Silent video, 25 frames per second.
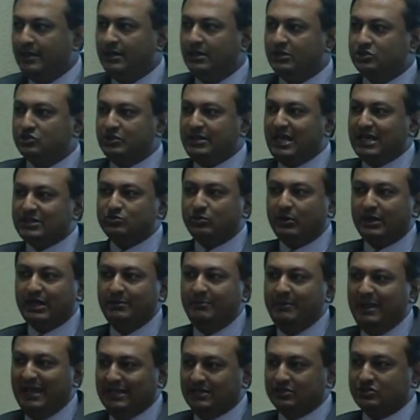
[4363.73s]
So that's what it
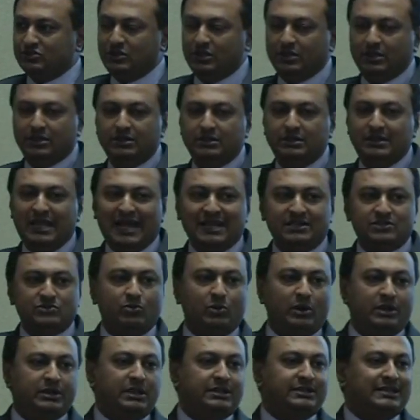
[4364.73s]
means. That's
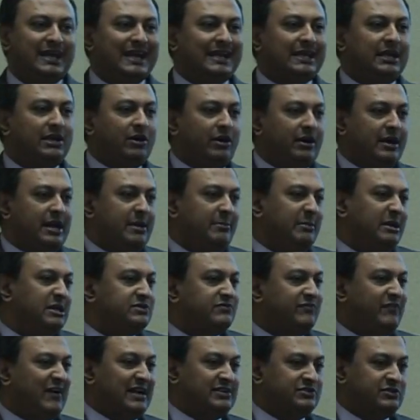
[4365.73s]
what the tachycardia means,
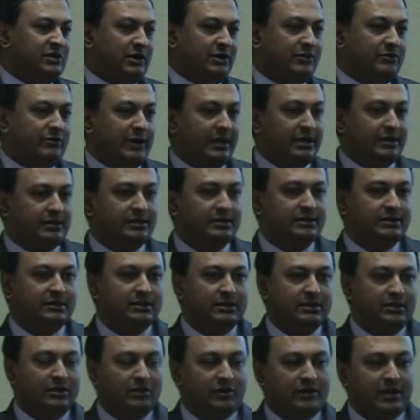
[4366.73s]
fast heart rate.
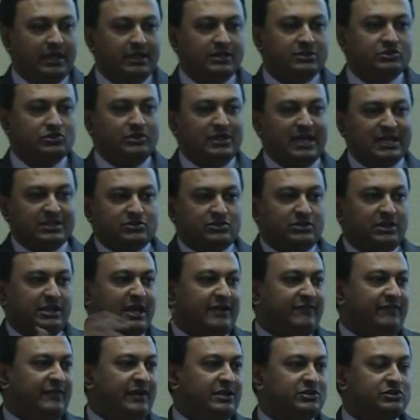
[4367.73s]
Okay, so that's the
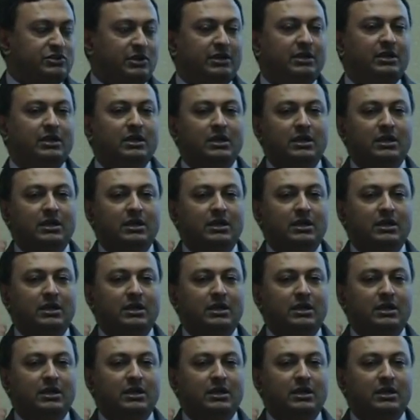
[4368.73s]
definition.